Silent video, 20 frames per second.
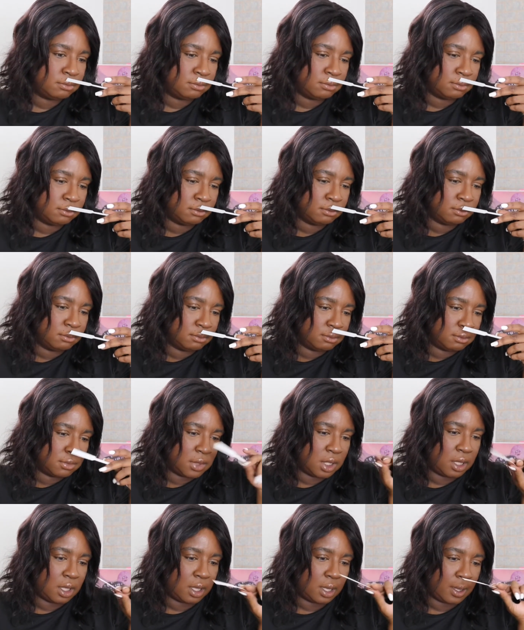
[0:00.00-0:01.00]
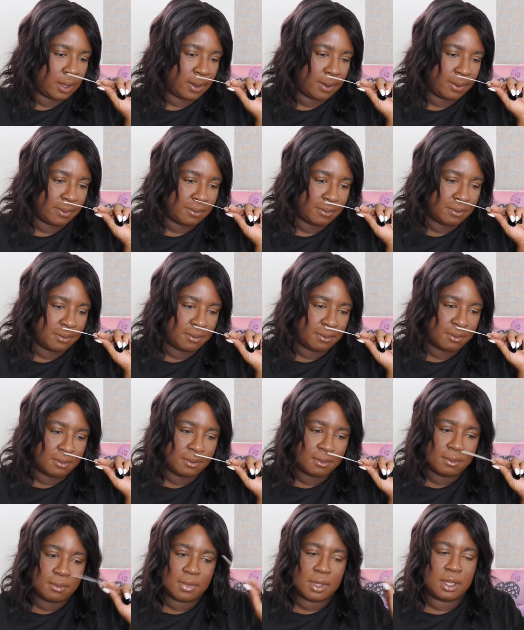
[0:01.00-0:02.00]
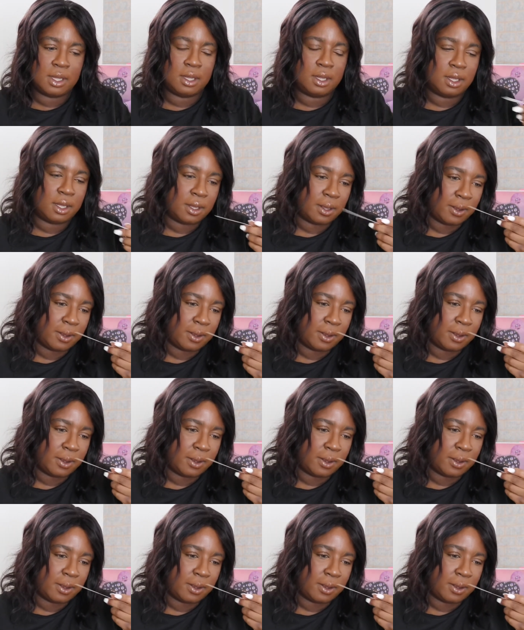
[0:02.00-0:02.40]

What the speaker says: Nothing is said.